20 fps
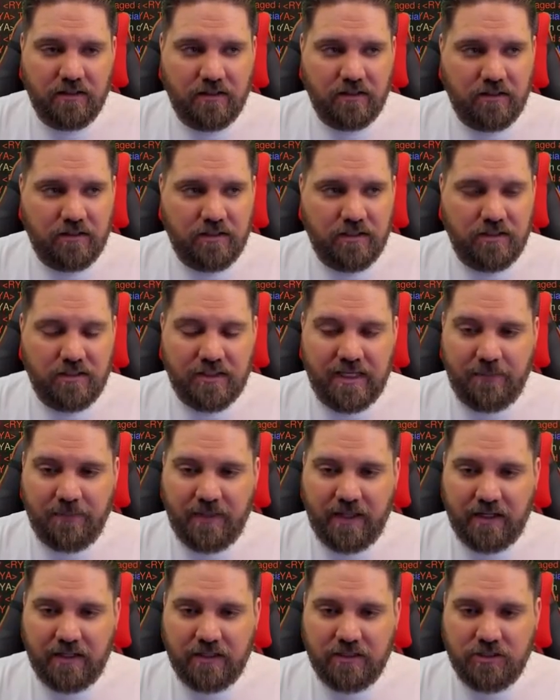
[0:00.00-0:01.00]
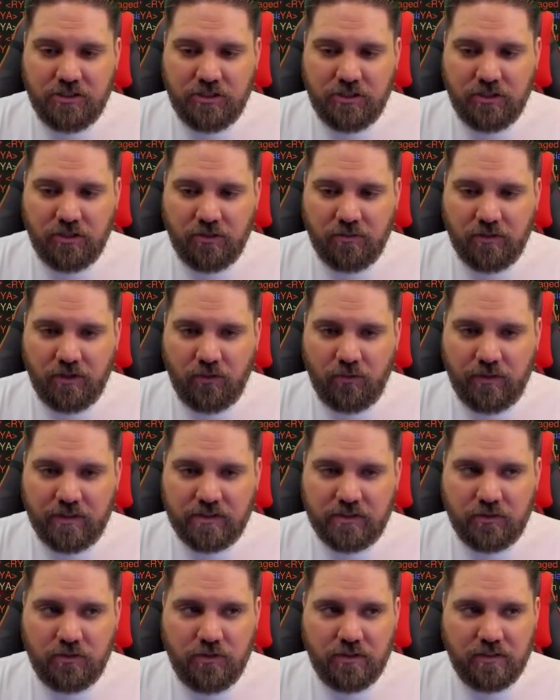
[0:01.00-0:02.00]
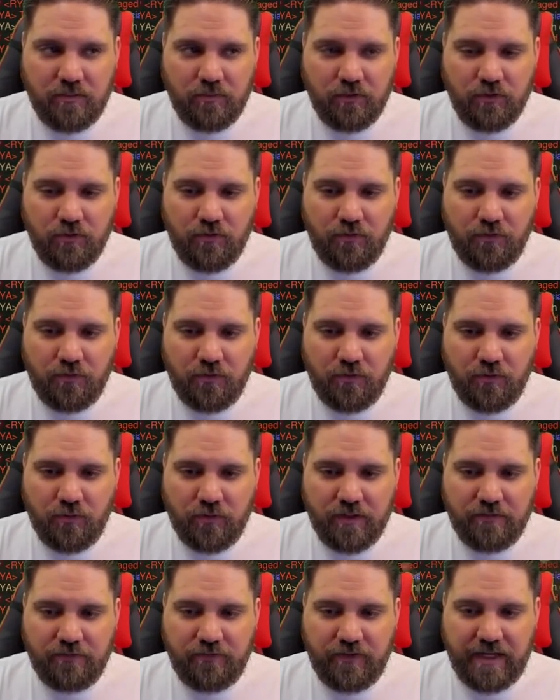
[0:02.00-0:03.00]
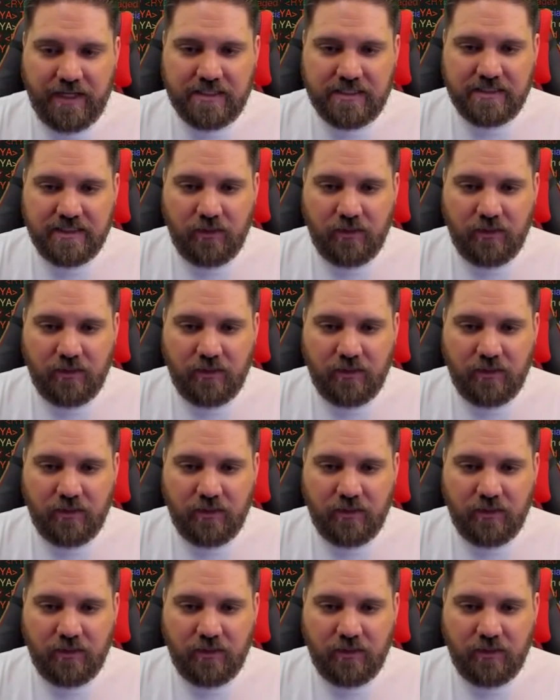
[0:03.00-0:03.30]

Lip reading: You need to keep that In-Geom going so you can move through the rift fast.